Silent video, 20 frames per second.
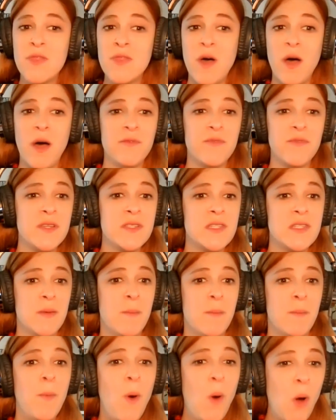the
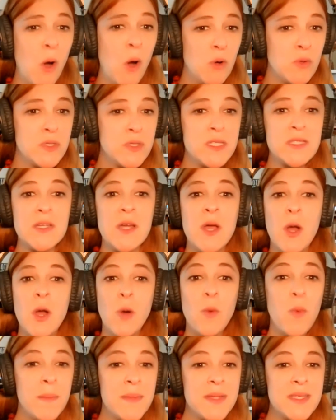Huffington Post,
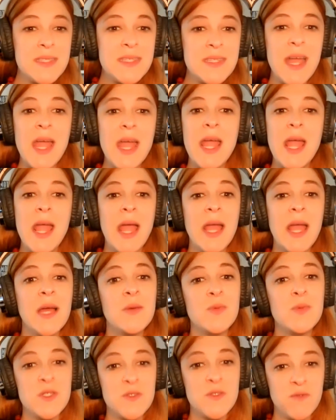Women's Day,
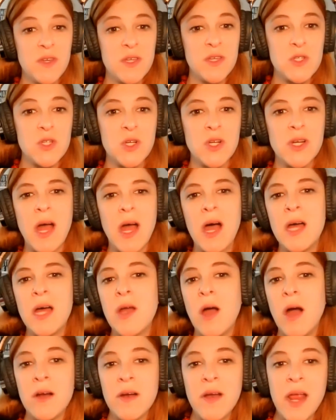and was featured on
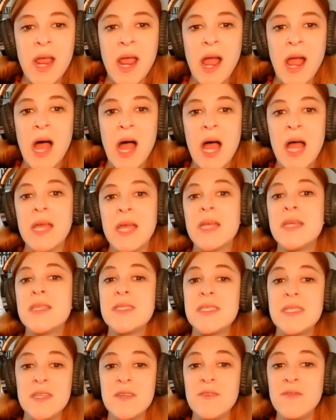RAI
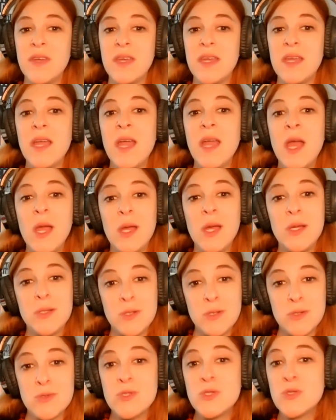TV,
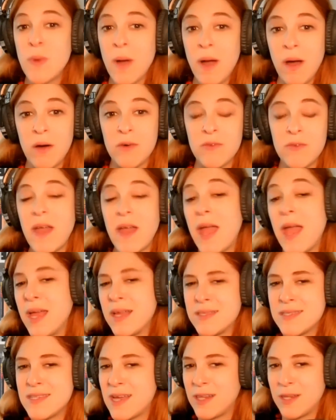News 12,
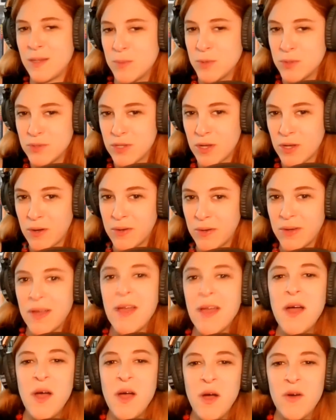and Telemundo.
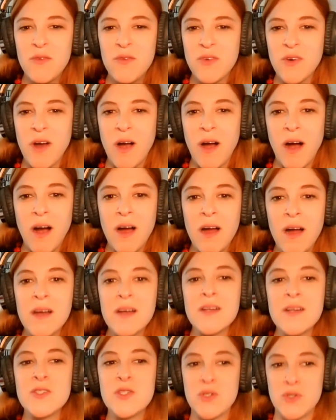For
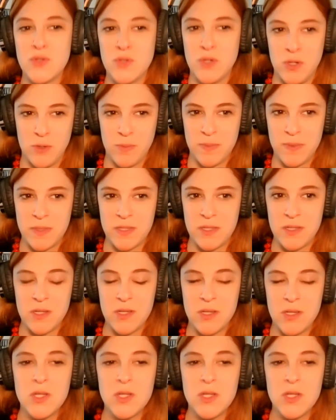our troops,